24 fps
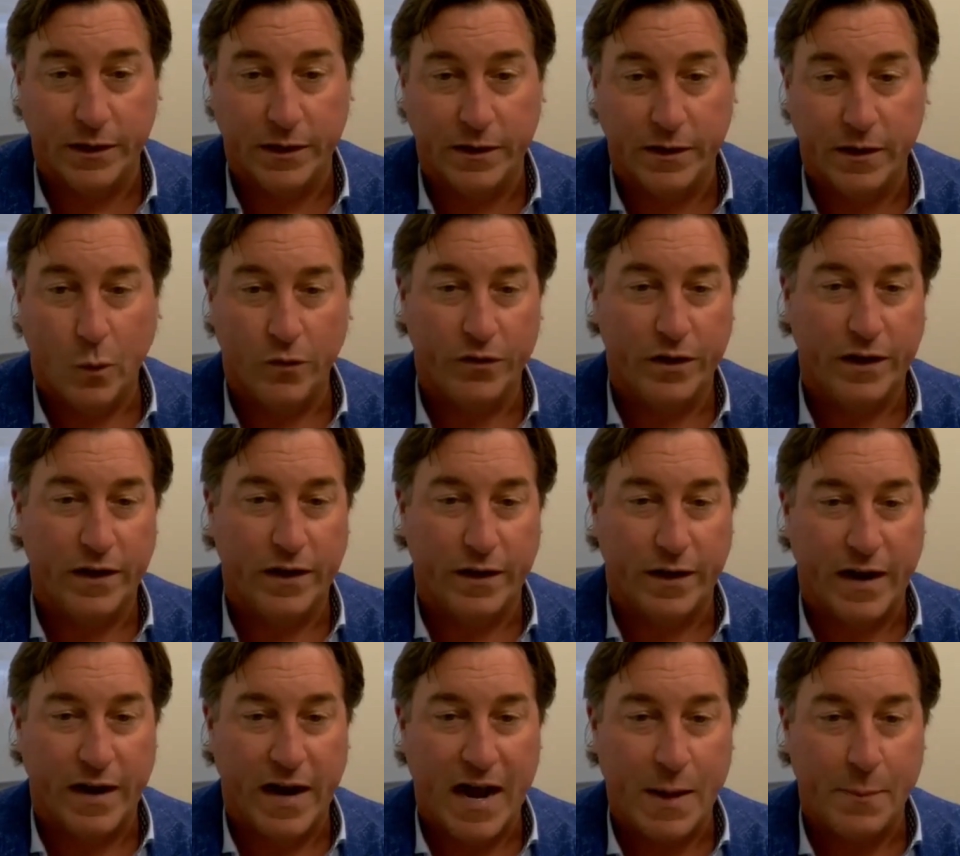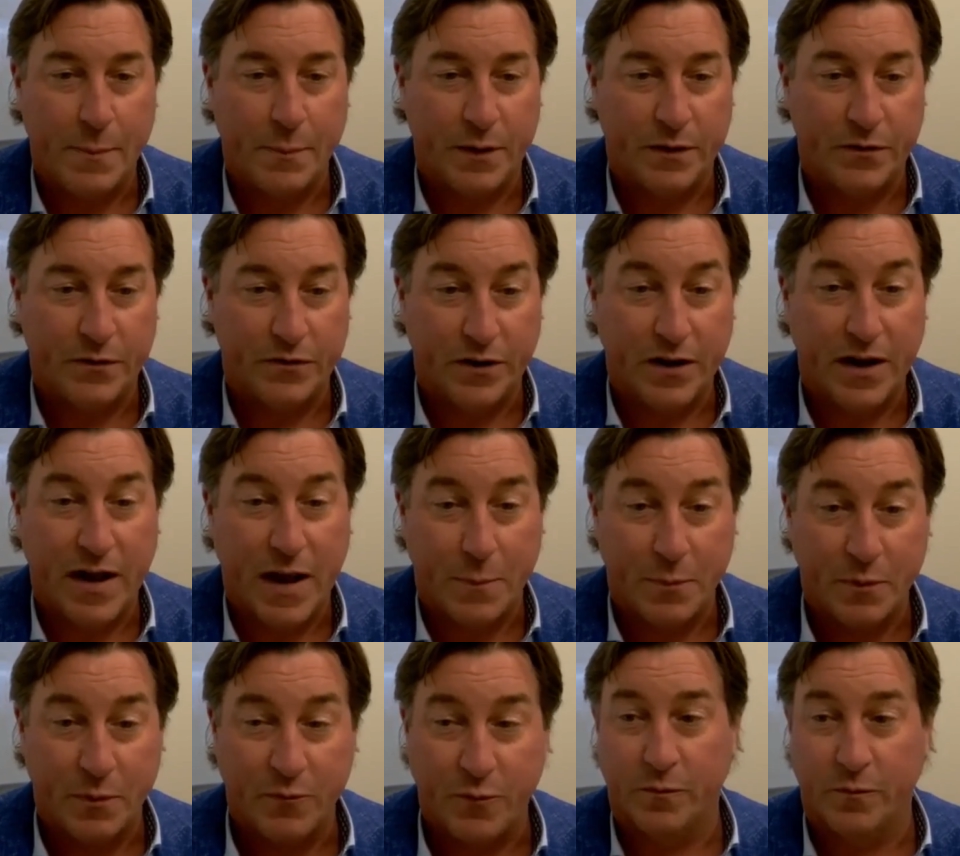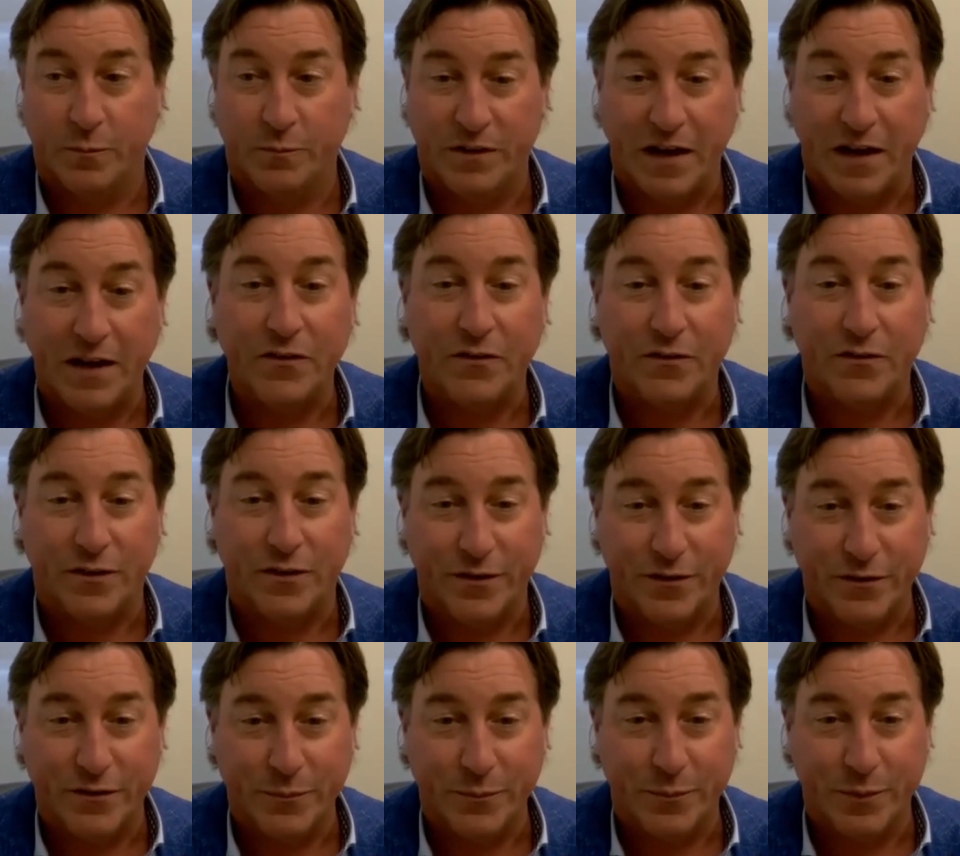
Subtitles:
And where's that going to happen? It's going to happen from data centers,